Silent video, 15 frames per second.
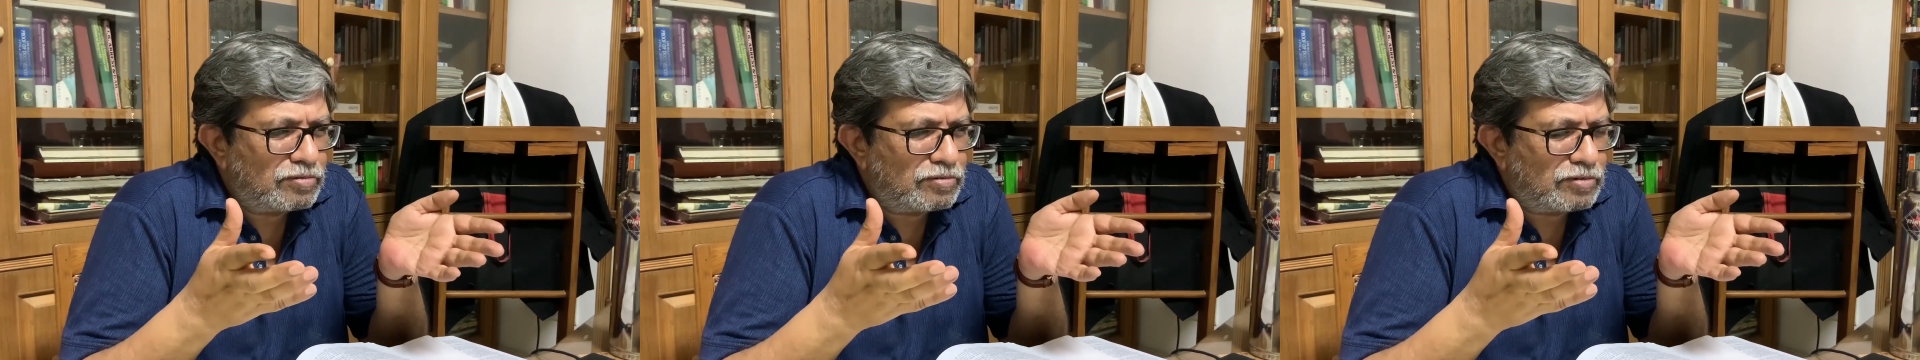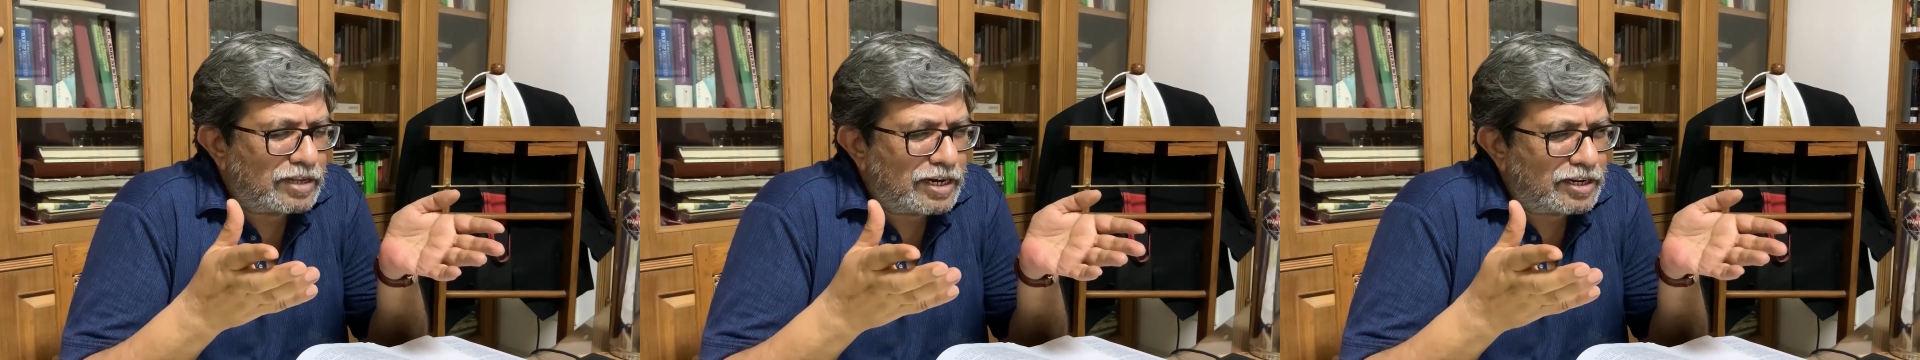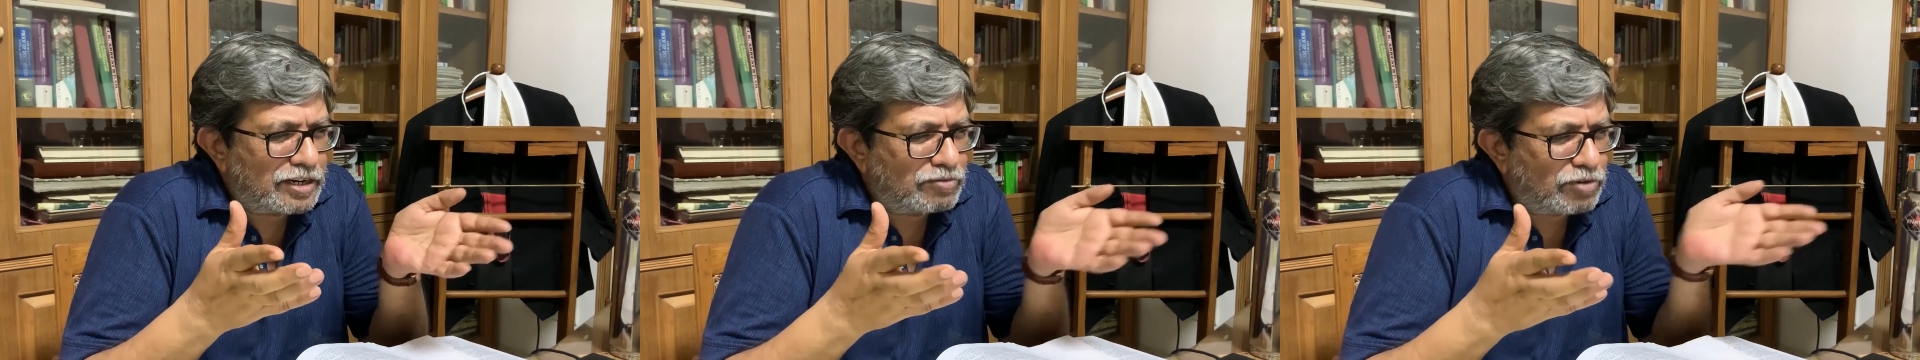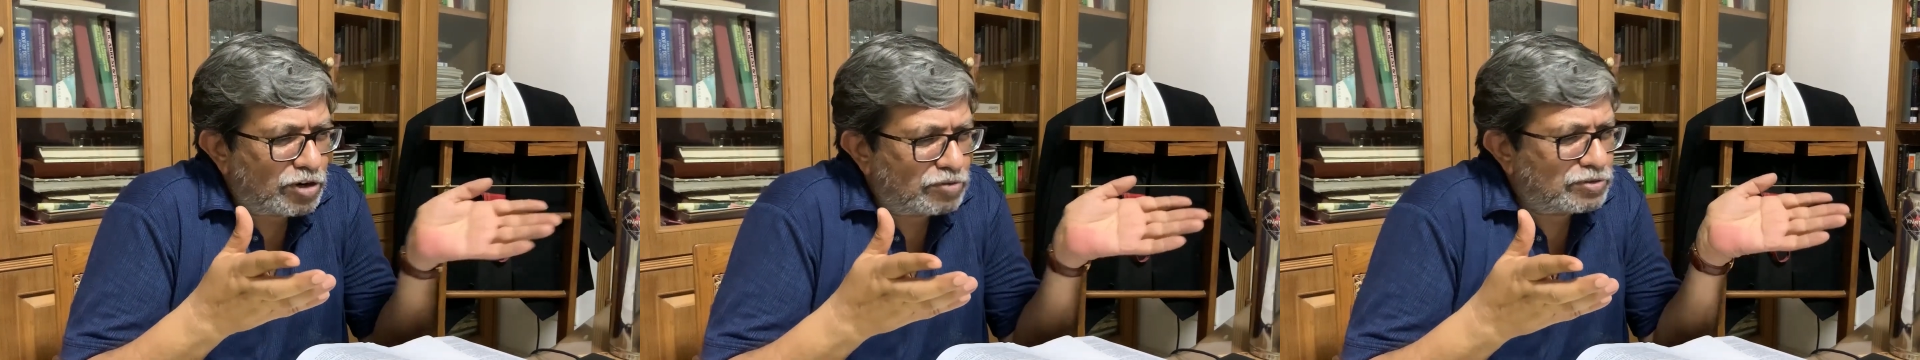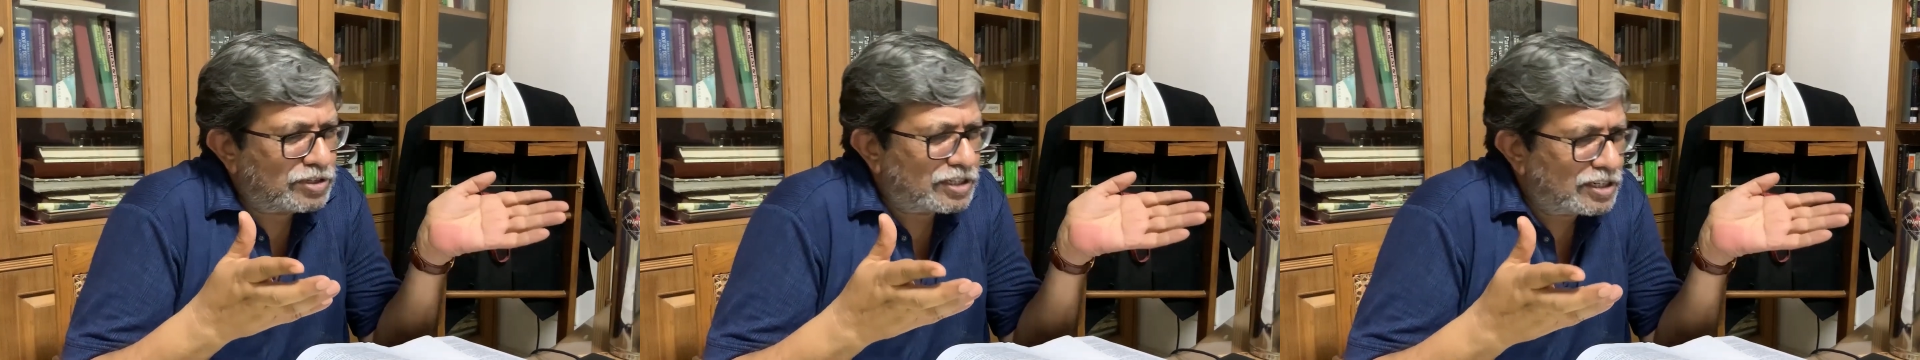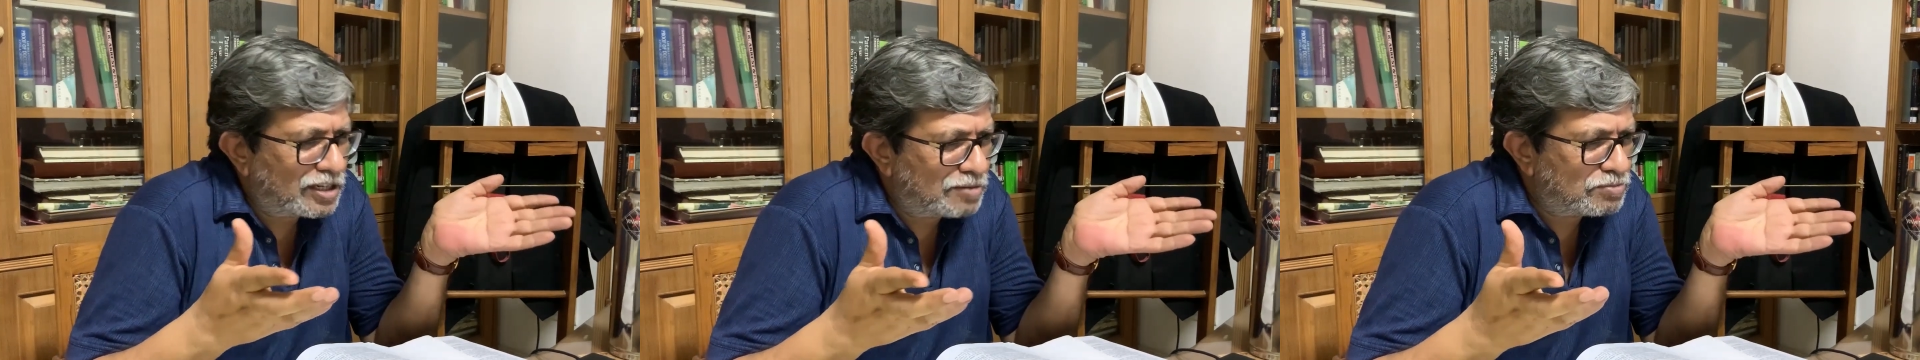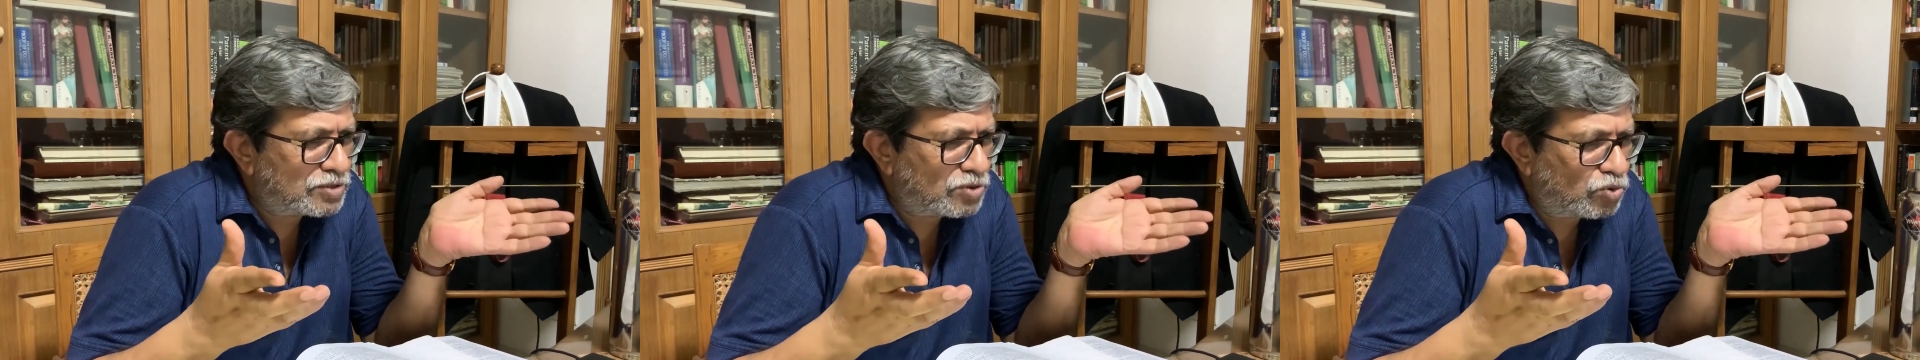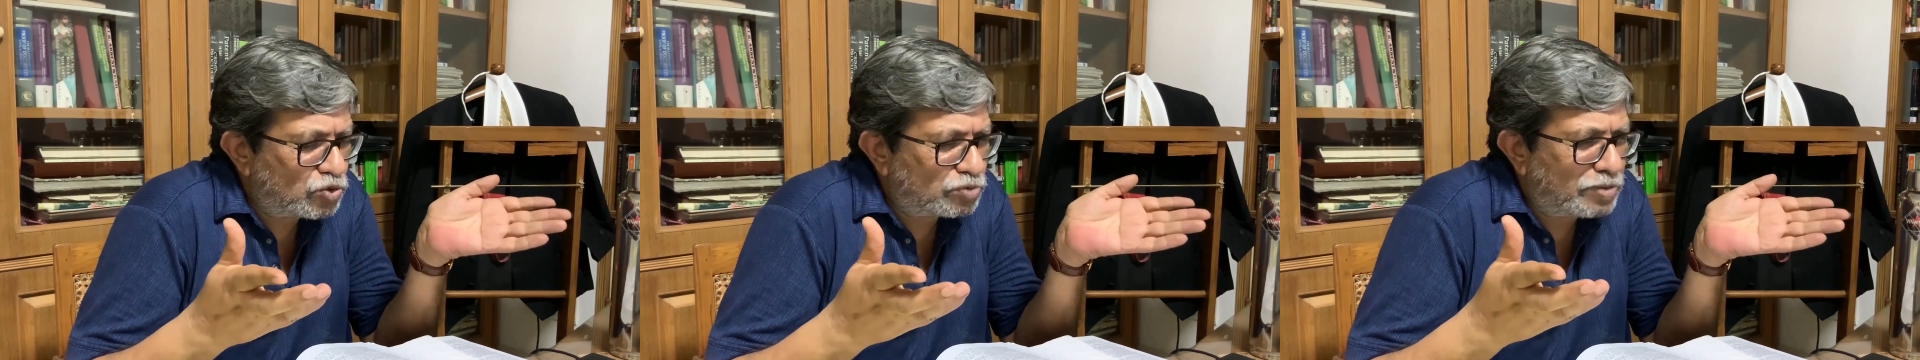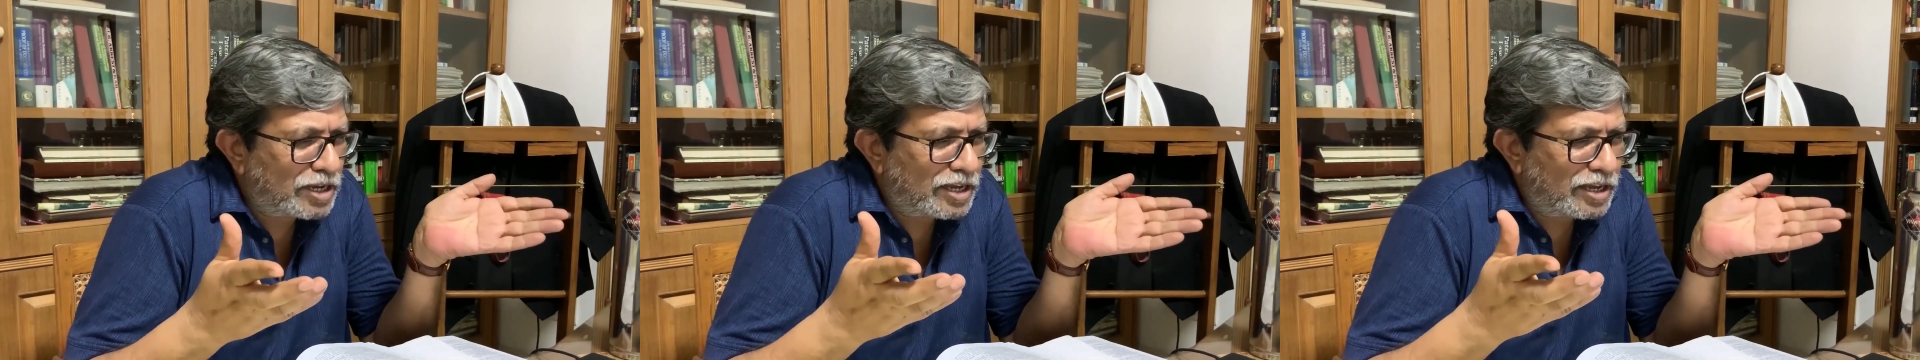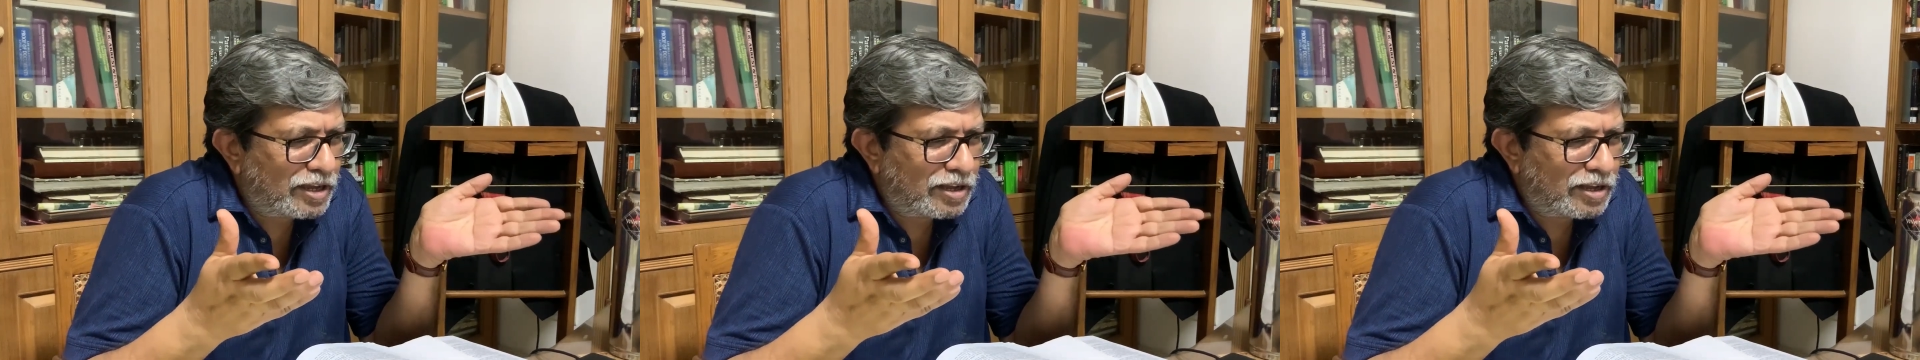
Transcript: that in one of the kingdoms close by,